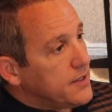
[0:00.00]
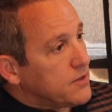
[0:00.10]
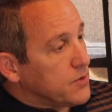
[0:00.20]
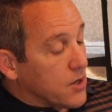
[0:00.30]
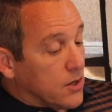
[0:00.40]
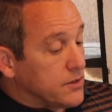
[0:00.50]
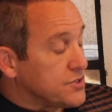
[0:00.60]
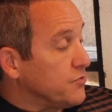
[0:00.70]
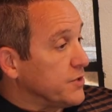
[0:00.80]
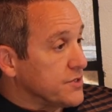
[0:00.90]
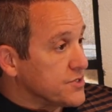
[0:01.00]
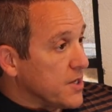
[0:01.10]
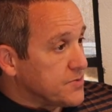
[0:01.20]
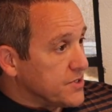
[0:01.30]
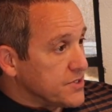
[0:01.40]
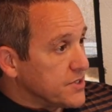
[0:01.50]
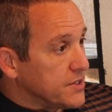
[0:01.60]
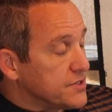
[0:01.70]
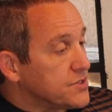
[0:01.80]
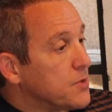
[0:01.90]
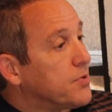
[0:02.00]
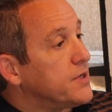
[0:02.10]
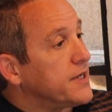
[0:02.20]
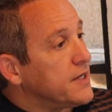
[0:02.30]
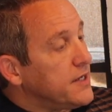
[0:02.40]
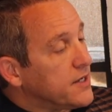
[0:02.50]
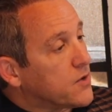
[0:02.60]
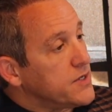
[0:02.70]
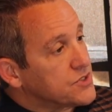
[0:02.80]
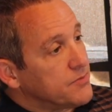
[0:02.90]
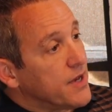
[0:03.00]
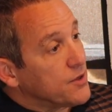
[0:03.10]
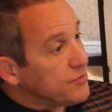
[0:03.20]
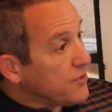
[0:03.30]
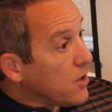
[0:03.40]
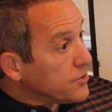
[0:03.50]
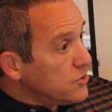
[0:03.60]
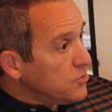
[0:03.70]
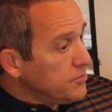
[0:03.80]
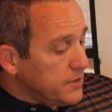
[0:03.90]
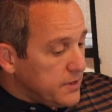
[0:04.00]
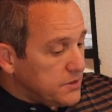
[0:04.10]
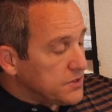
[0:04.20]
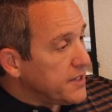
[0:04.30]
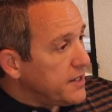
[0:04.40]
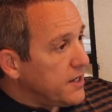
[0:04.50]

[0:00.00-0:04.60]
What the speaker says: regardless of what the substance is, you're putting an increased amount of volume into that